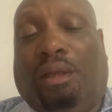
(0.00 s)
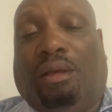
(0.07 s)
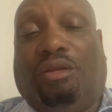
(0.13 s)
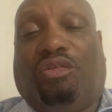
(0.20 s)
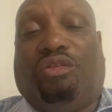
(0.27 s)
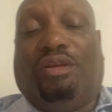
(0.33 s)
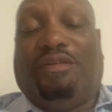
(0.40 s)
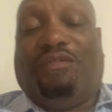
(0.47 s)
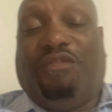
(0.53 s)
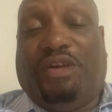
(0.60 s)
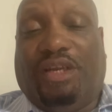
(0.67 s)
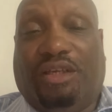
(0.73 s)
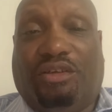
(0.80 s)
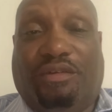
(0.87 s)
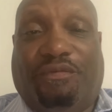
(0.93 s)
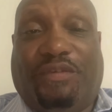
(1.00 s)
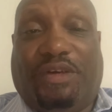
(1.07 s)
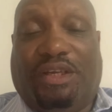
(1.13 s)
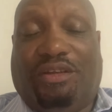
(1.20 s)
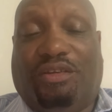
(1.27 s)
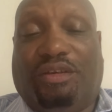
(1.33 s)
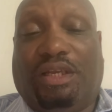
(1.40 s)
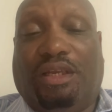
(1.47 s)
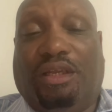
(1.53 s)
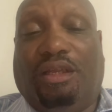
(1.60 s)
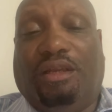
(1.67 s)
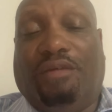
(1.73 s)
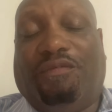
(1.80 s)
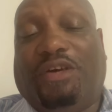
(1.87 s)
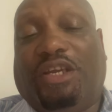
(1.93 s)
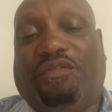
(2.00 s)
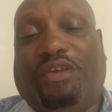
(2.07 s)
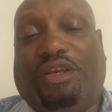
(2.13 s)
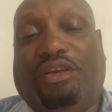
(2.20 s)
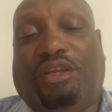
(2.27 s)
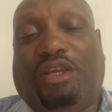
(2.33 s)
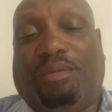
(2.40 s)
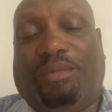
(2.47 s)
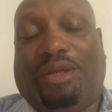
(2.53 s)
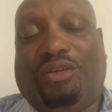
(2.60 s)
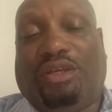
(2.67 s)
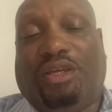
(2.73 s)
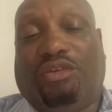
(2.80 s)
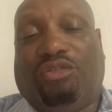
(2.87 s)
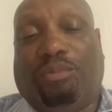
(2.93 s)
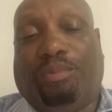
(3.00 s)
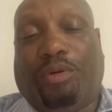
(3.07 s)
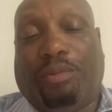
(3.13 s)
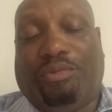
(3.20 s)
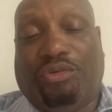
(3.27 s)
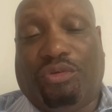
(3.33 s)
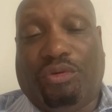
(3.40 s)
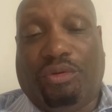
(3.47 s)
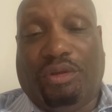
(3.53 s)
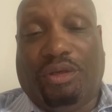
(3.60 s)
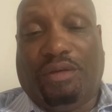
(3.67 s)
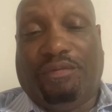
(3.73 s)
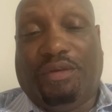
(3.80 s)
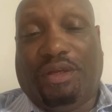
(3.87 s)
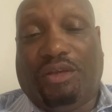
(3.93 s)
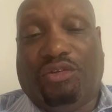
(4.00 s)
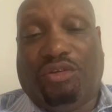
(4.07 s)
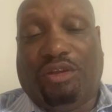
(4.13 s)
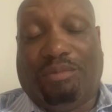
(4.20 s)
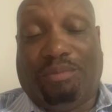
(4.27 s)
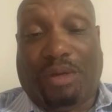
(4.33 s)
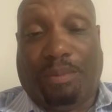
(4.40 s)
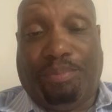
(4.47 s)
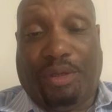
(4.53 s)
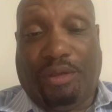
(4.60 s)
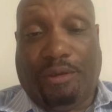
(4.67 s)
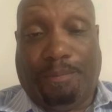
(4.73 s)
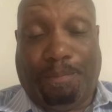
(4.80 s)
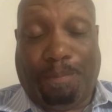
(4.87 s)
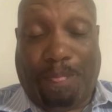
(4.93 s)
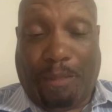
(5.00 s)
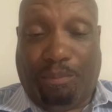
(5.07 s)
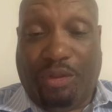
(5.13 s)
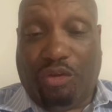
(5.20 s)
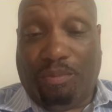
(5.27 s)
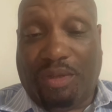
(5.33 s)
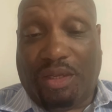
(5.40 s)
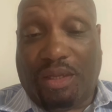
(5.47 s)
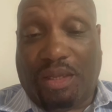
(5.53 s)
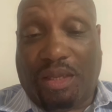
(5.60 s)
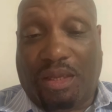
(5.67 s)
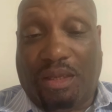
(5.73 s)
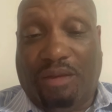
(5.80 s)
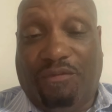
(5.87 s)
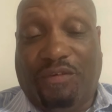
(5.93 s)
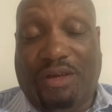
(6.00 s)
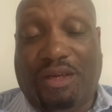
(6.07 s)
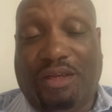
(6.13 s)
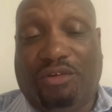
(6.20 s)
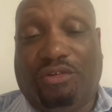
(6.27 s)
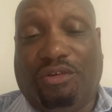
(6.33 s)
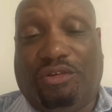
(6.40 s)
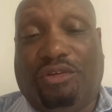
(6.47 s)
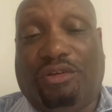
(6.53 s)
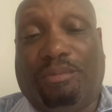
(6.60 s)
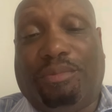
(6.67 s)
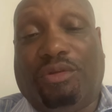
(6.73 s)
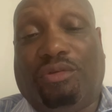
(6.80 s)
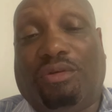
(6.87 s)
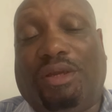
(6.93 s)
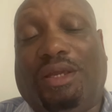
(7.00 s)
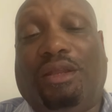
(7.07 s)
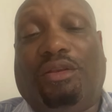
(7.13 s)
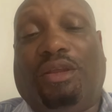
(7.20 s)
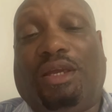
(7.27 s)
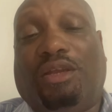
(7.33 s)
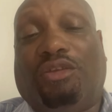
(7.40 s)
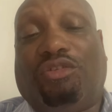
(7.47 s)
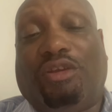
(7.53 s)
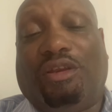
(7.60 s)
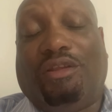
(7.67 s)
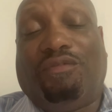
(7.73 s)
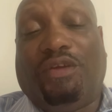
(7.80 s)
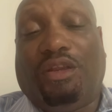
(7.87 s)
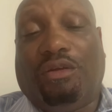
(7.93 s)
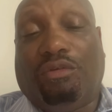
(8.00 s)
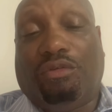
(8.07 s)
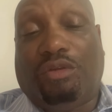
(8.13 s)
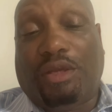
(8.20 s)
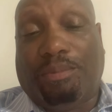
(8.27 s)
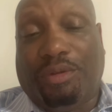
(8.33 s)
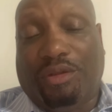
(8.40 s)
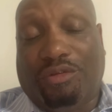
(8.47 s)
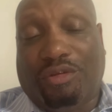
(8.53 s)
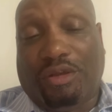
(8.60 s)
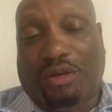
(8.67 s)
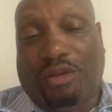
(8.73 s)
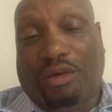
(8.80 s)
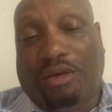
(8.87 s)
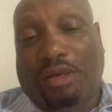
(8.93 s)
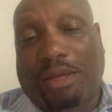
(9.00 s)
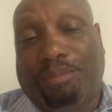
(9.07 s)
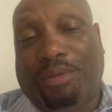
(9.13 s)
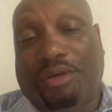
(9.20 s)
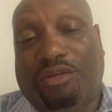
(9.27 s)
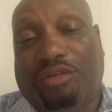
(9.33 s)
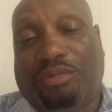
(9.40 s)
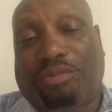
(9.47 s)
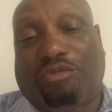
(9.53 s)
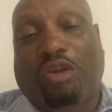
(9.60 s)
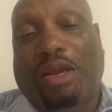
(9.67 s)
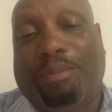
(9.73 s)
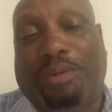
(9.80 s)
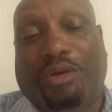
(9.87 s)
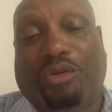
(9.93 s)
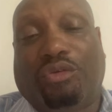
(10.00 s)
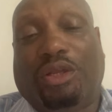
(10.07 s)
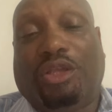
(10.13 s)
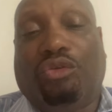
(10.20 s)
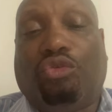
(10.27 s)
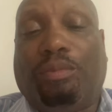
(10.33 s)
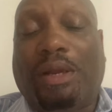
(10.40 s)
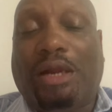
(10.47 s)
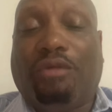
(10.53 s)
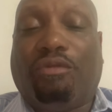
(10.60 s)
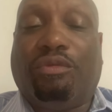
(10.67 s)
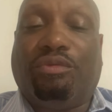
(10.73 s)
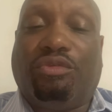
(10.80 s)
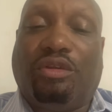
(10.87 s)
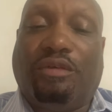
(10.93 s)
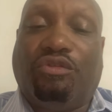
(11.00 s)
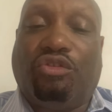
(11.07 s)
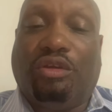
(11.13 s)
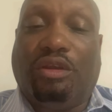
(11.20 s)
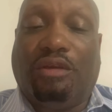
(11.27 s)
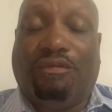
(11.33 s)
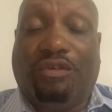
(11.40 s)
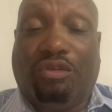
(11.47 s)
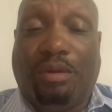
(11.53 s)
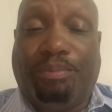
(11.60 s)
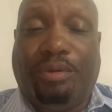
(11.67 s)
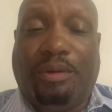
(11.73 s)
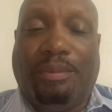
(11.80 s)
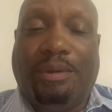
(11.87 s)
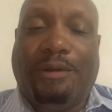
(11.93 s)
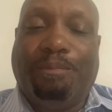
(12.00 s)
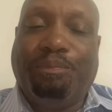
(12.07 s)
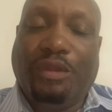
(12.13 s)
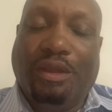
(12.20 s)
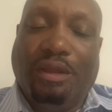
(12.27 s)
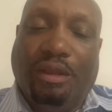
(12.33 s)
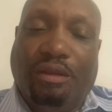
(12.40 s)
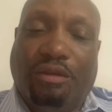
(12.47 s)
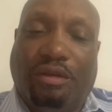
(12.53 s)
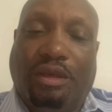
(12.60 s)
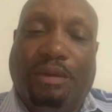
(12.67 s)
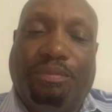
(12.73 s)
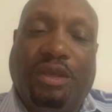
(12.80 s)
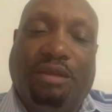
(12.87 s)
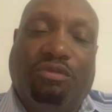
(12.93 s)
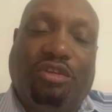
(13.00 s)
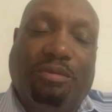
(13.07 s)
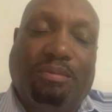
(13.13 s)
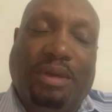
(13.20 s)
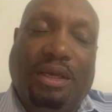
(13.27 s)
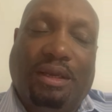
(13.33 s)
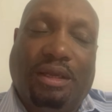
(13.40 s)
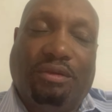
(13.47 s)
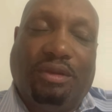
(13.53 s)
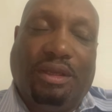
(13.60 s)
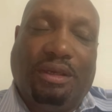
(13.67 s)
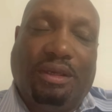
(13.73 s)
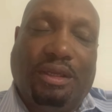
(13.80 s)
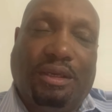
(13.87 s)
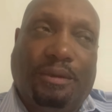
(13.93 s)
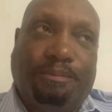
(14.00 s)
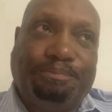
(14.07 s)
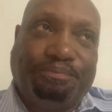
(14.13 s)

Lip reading: This is not financial advice, not legal advice for entertainment, educational purposes only, and everything I say is my opinion. Please don't make any financial decision based on anything I say in these videos. That being said, hit the like button, subscribe button, all that YouTube algorithm stuff so you get the videos I put them out. See what I'm thinking, see analyzing that data.